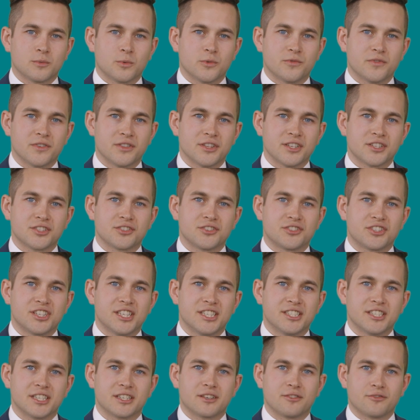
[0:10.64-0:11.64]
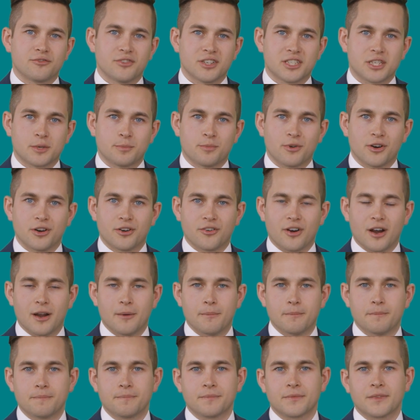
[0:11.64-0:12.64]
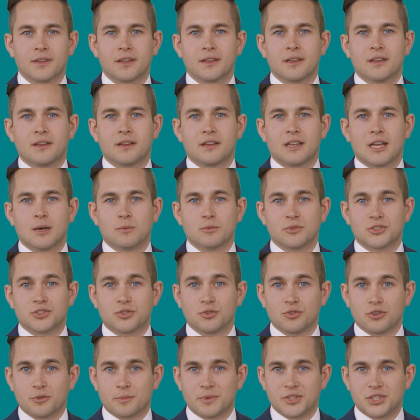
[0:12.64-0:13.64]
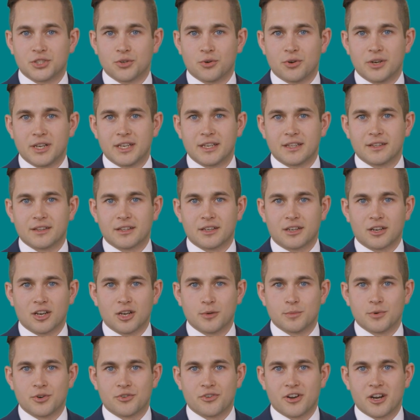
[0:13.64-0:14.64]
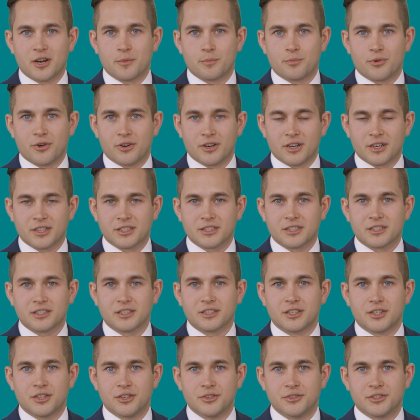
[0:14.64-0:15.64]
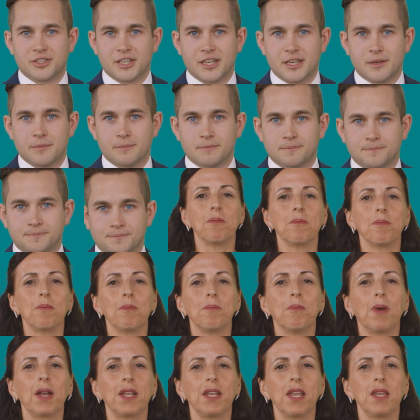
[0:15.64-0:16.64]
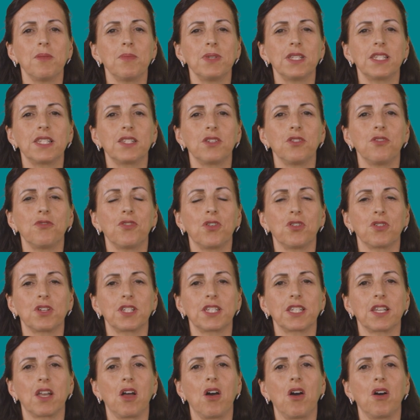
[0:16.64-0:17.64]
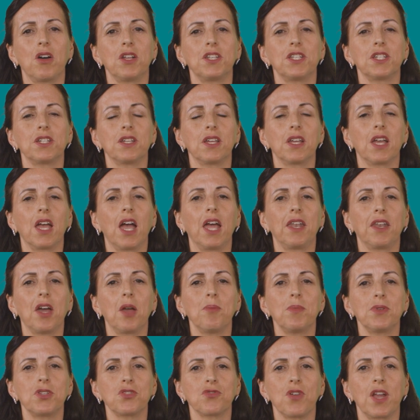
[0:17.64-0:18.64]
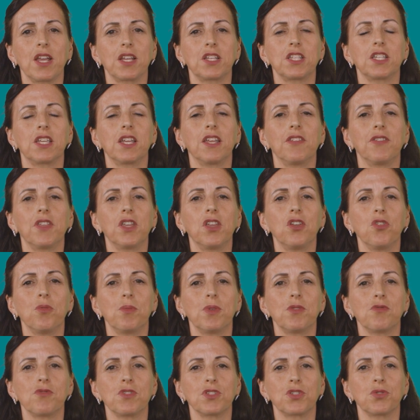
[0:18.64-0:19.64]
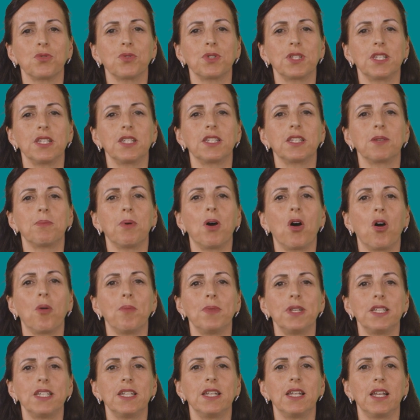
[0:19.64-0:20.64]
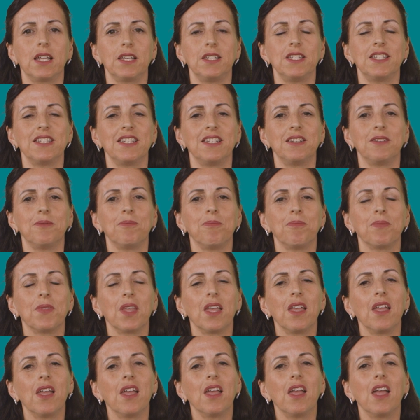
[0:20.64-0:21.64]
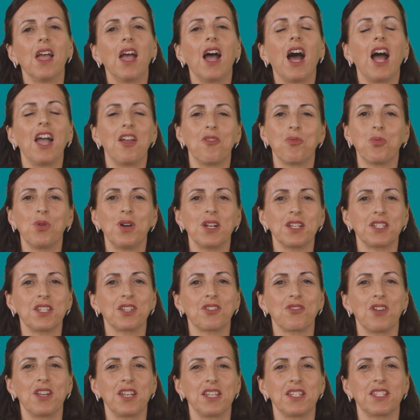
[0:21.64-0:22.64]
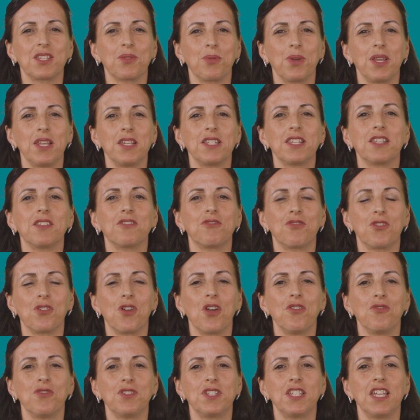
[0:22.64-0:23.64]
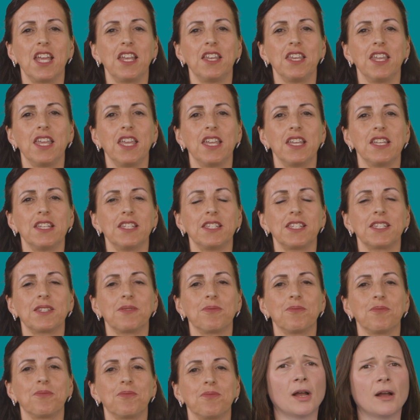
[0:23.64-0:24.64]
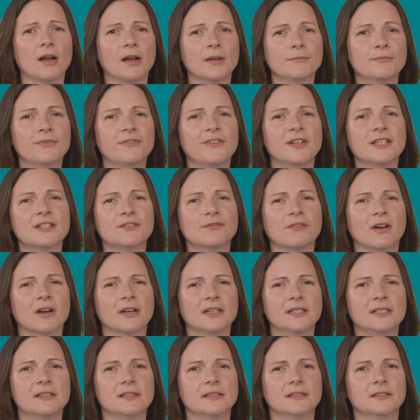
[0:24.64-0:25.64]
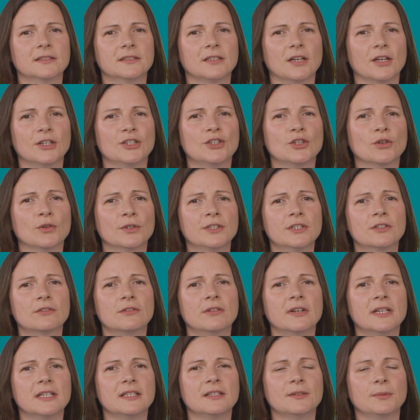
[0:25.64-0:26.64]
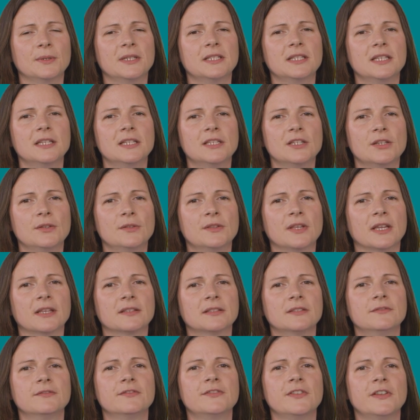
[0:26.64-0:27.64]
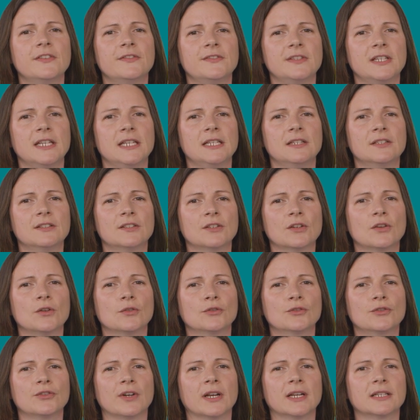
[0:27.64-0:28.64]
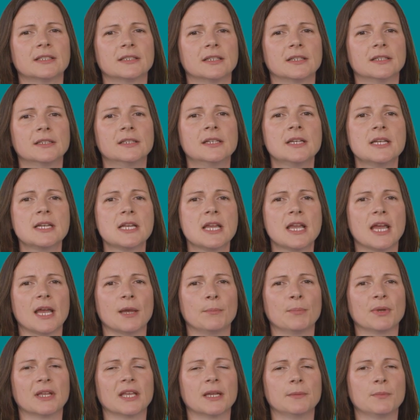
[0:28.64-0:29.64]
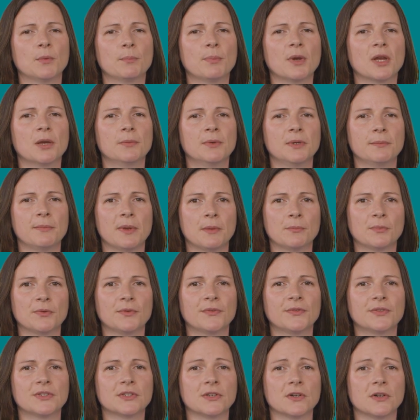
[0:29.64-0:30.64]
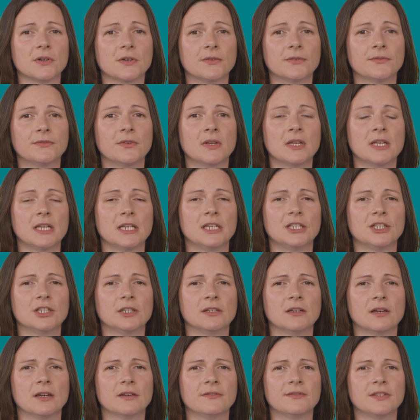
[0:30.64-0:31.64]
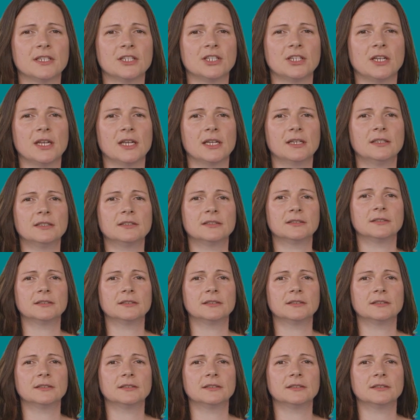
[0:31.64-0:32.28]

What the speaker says: within the Strategic Risk Programme and will shortly be joining the Global Credit Products COO team. My name is Sue Vox-Gard and I'm a director in the Human Resources Department in London. I have worked at Credit Suisse for over 10 years. I'm Fliss Wright. I joined Credit Suisse in 2015 as a contractor and became a permanent member of staff in July of this year.